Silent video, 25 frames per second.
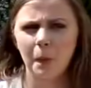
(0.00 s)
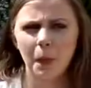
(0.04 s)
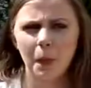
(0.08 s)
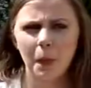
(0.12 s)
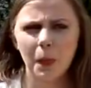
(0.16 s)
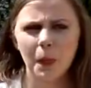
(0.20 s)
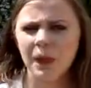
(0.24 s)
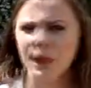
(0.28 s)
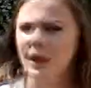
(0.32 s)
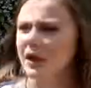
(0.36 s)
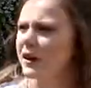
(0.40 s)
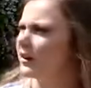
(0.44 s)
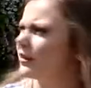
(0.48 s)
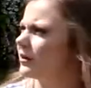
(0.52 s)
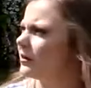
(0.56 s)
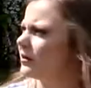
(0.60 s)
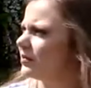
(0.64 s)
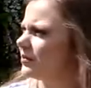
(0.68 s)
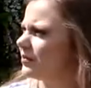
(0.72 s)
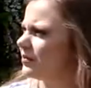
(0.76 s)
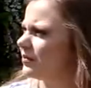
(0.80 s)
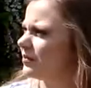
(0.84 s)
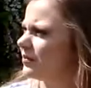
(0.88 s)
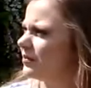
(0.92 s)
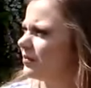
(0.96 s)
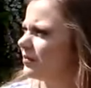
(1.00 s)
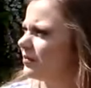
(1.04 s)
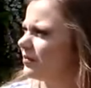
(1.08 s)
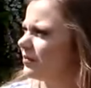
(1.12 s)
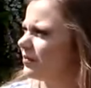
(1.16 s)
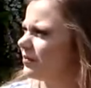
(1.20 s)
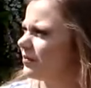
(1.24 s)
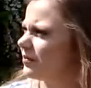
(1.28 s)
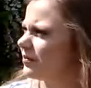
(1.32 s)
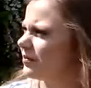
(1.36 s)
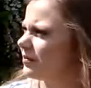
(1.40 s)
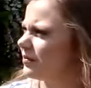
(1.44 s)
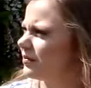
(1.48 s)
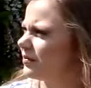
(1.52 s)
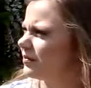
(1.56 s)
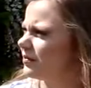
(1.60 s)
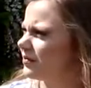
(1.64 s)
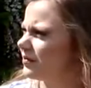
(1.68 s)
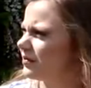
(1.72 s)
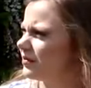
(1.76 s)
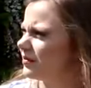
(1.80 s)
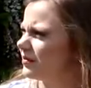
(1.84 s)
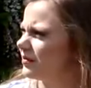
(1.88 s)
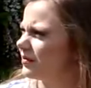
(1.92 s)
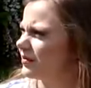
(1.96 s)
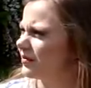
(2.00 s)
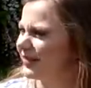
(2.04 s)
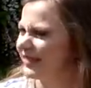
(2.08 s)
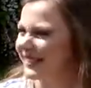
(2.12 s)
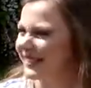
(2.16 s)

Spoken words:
This person isn't speaking.